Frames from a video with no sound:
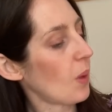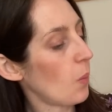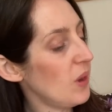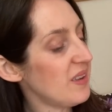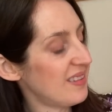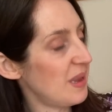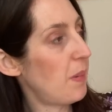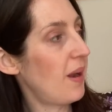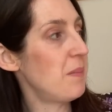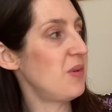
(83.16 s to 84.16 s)
which is the
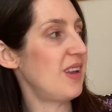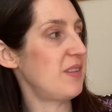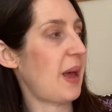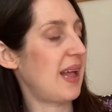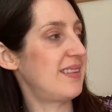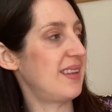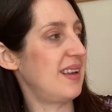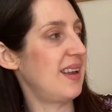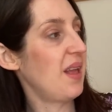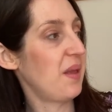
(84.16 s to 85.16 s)
plum dress
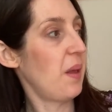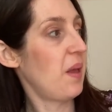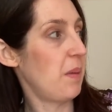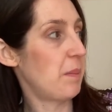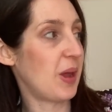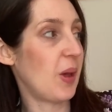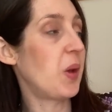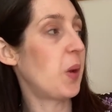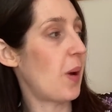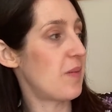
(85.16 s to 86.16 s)
pattern by
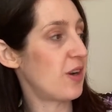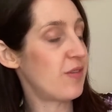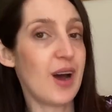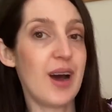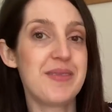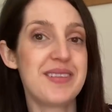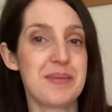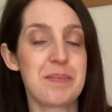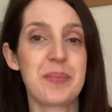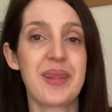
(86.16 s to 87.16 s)
Cocowawa
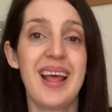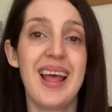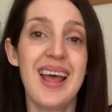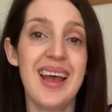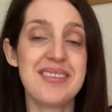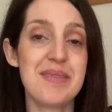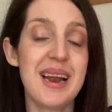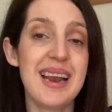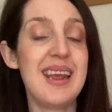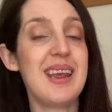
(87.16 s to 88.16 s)
Crafts. It's a
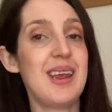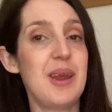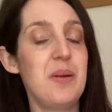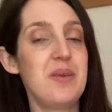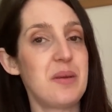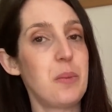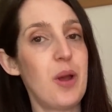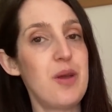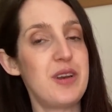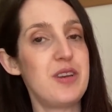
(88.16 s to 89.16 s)
really cute
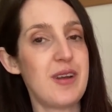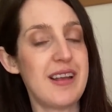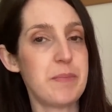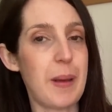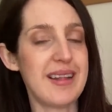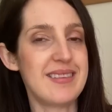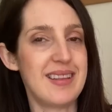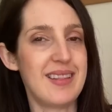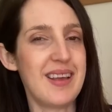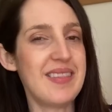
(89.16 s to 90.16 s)
woven dress
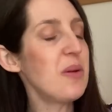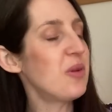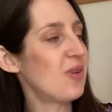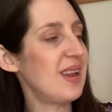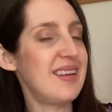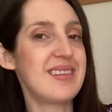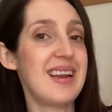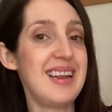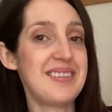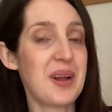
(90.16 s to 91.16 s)
pattern that I think was released
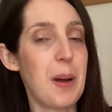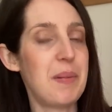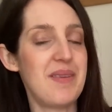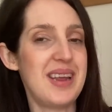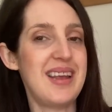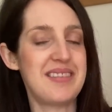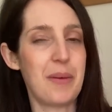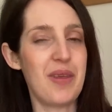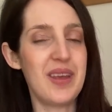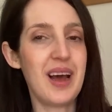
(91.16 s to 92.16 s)
at least a couple of years
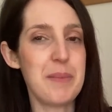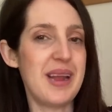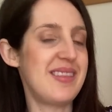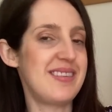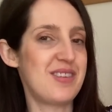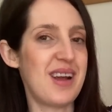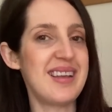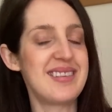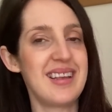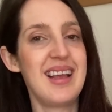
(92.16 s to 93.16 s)
ago. I think I made this
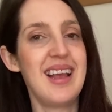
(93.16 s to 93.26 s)
dress